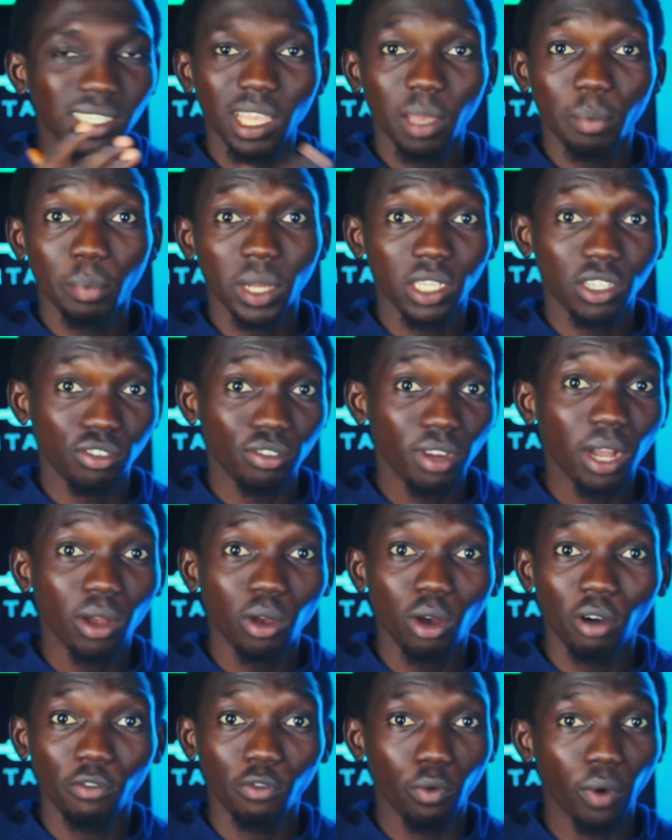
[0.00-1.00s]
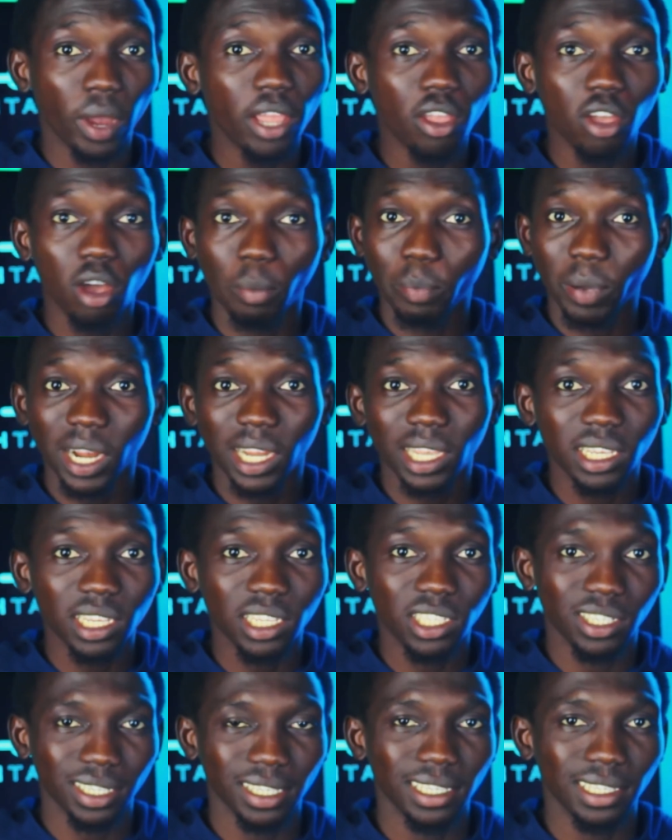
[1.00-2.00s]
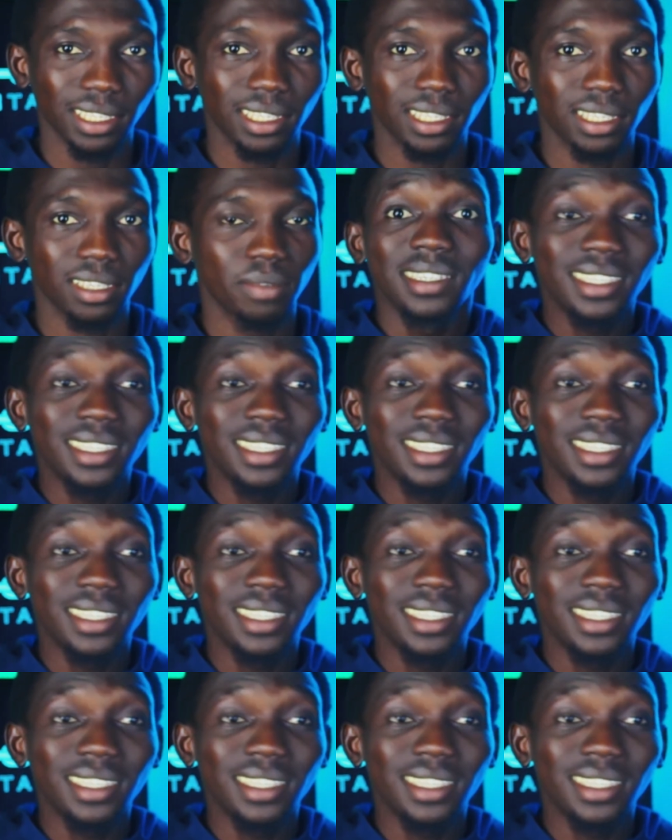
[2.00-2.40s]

keep a track of where your package is.